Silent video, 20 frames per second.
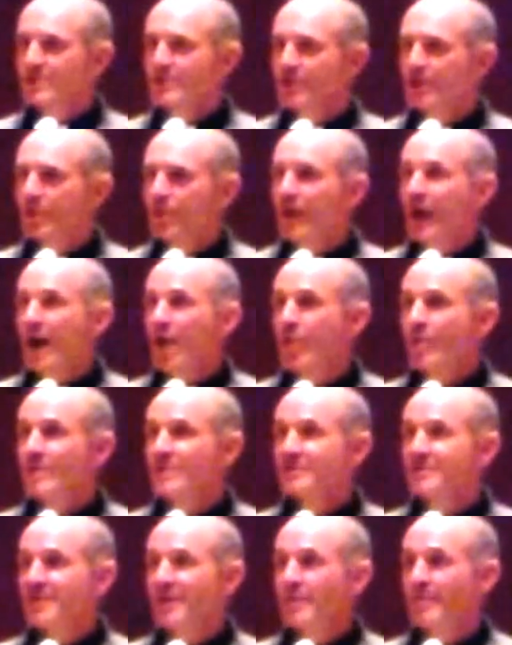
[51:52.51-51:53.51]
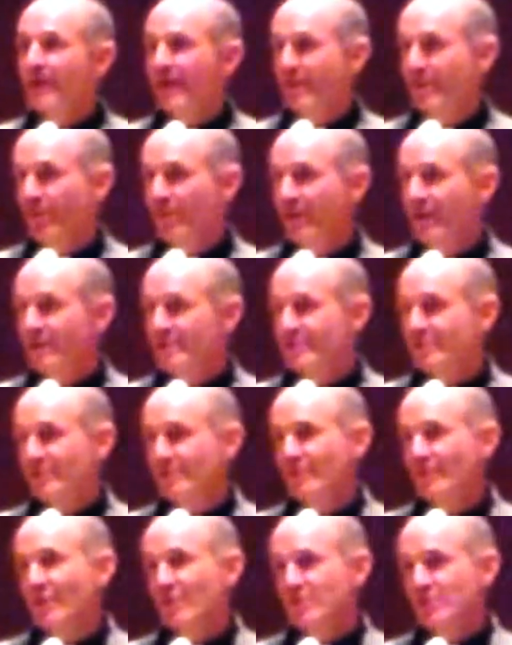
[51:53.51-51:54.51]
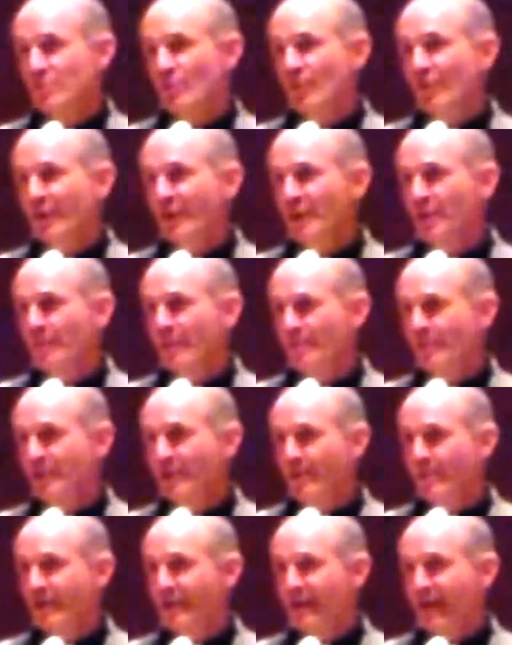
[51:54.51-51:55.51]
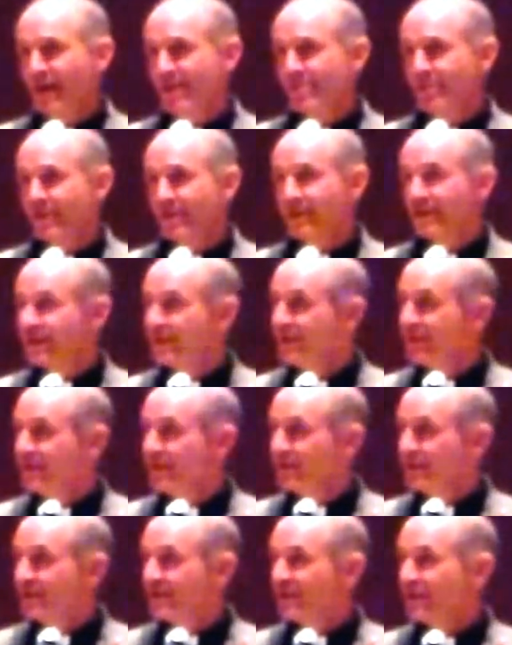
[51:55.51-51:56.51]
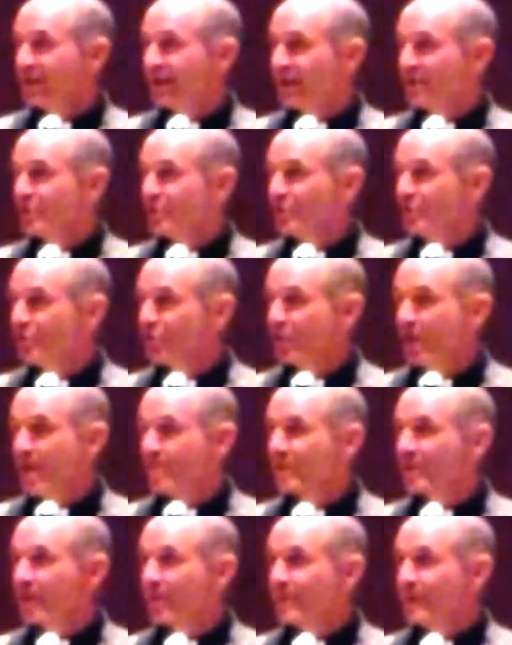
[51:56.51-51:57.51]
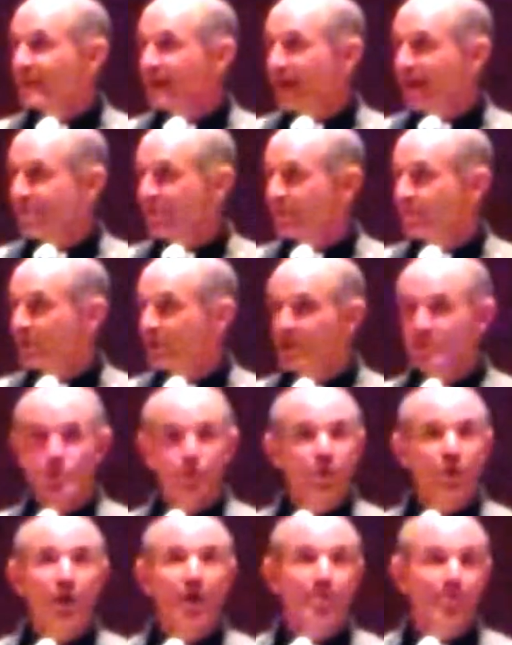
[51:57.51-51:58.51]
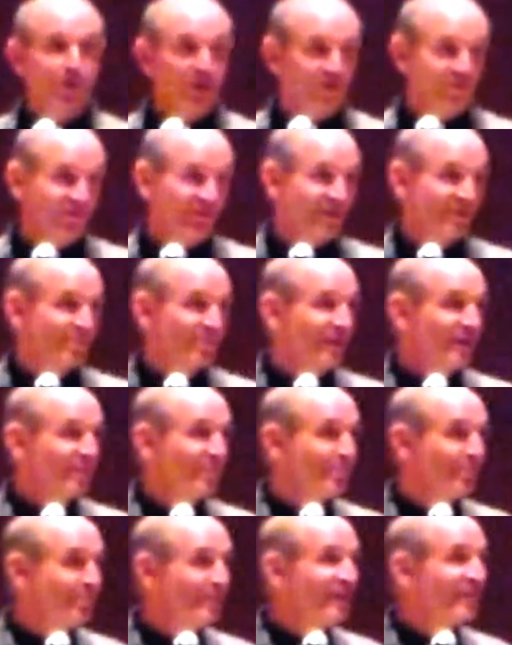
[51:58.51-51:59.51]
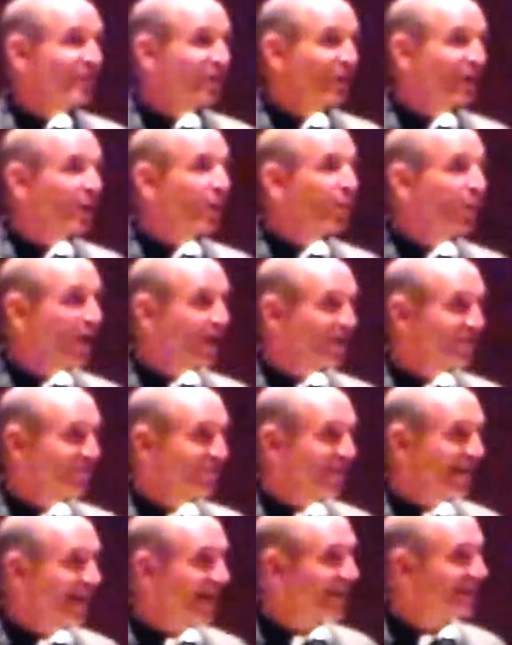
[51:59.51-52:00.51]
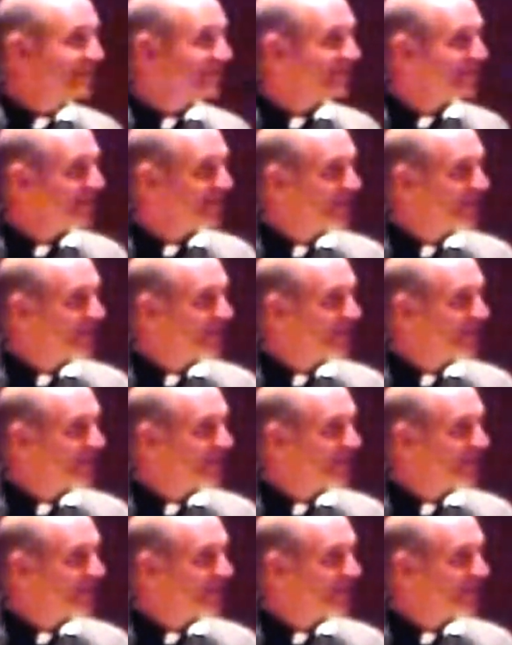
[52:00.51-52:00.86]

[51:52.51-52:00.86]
So I was said, by the way, to those who are thinking about becoming Catholic, um, you're not becoming Catholic because we're all perfect. Be, be very aware of that.